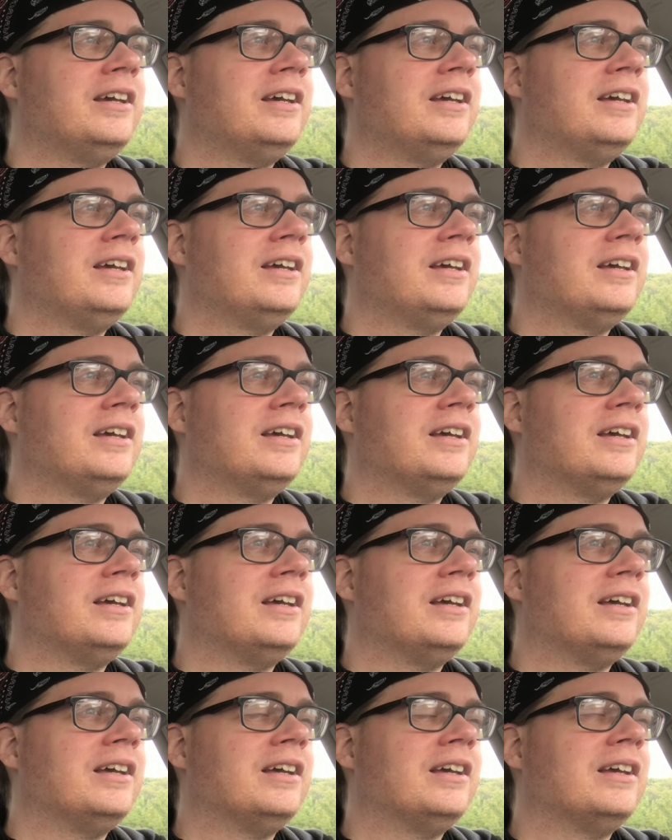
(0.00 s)

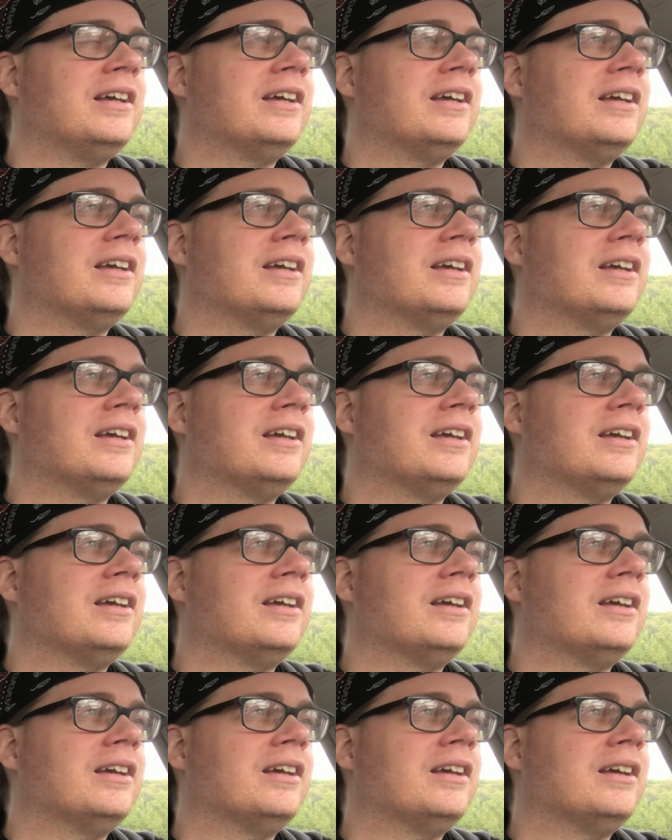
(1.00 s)

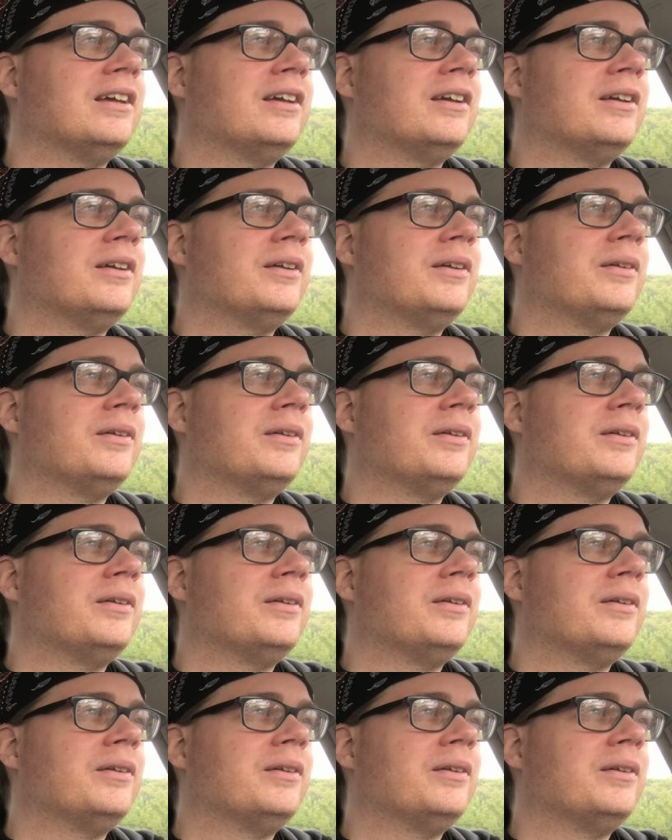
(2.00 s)
(silence)